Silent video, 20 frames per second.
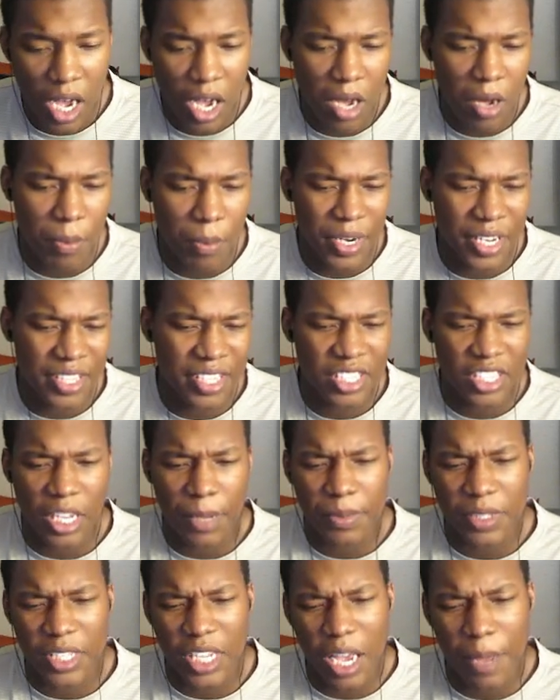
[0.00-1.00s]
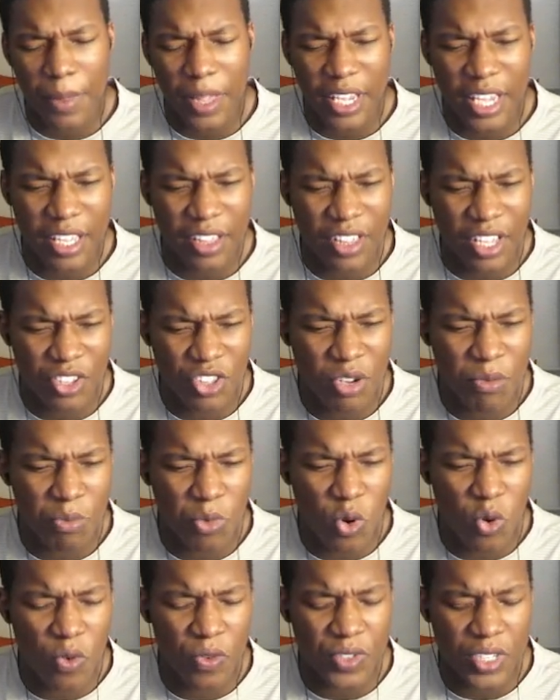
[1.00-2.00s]
But at the same time, like their
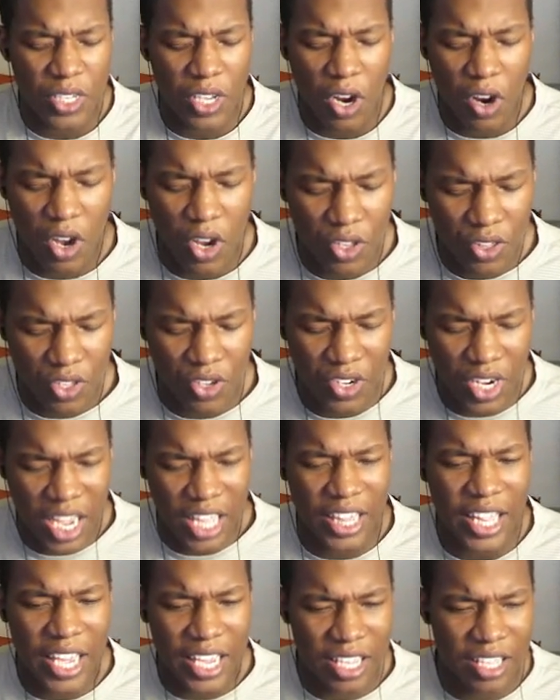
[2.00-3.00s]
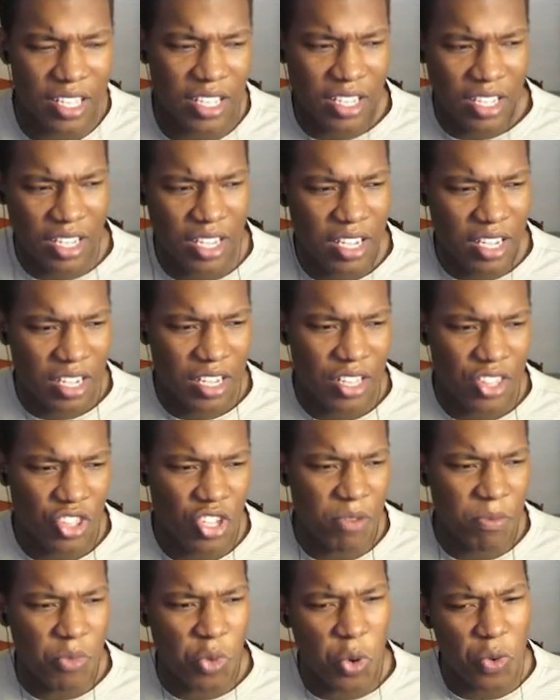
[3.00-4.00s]
moves are, they're not like,
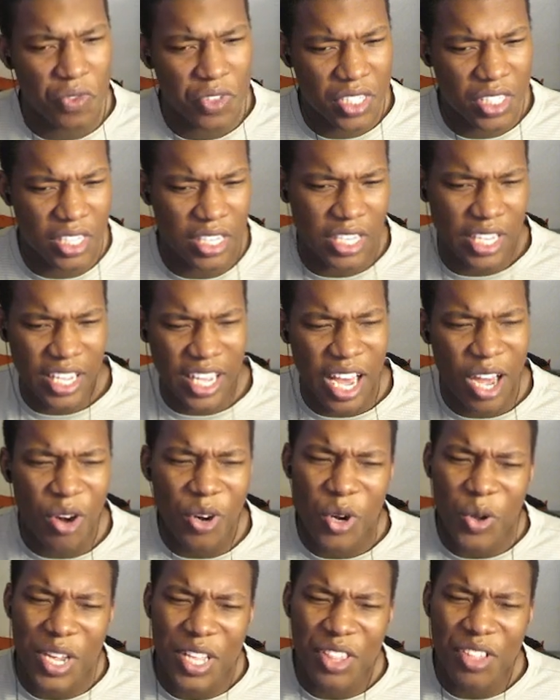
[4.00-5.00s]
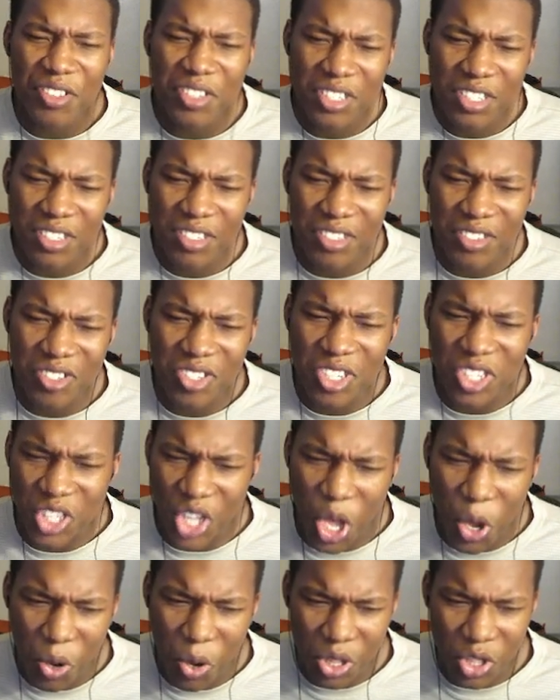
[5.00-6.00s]
their moves, I don't know, it looks
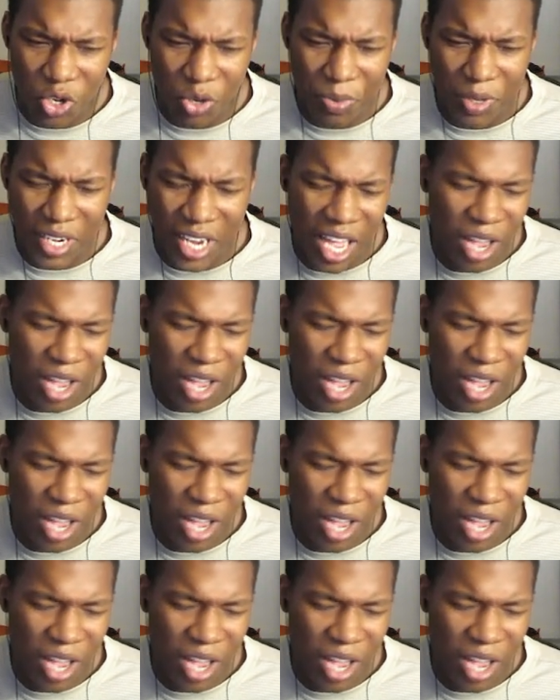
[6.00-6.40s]
slow a little bit.